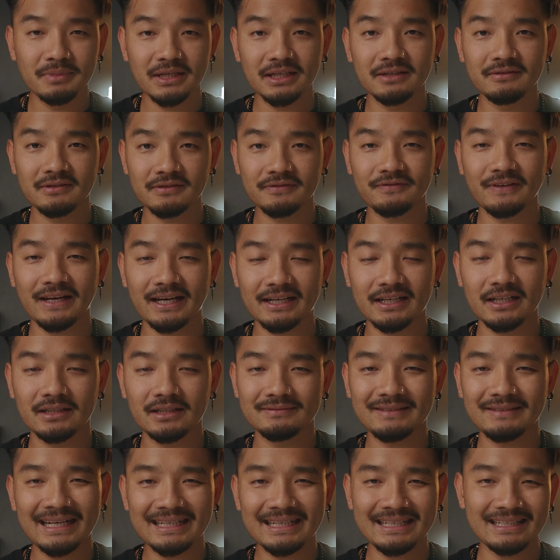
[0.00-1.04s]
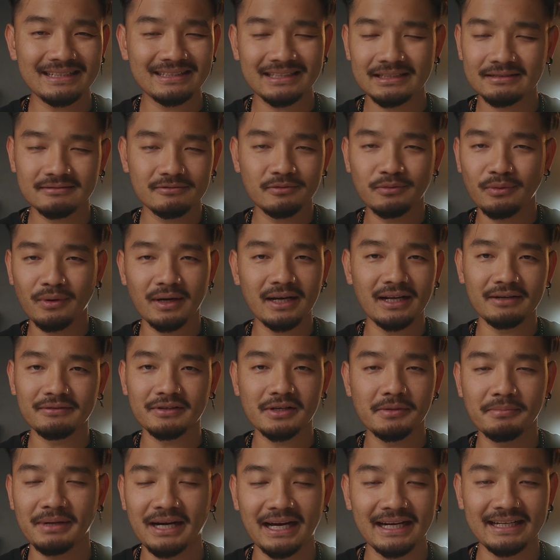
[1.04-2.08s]
big of a fan of. I can
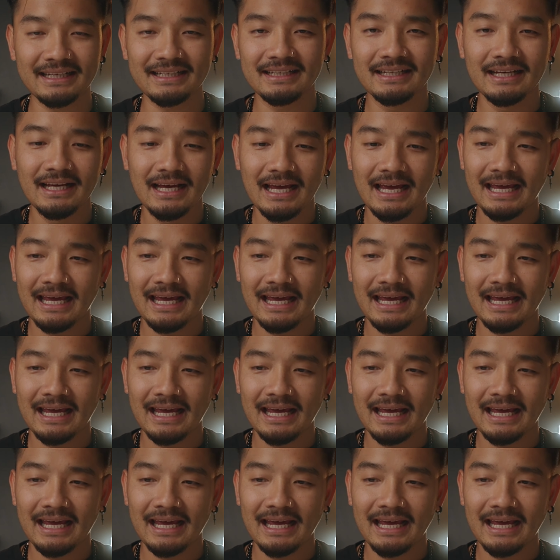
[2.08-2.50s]
whatever about it.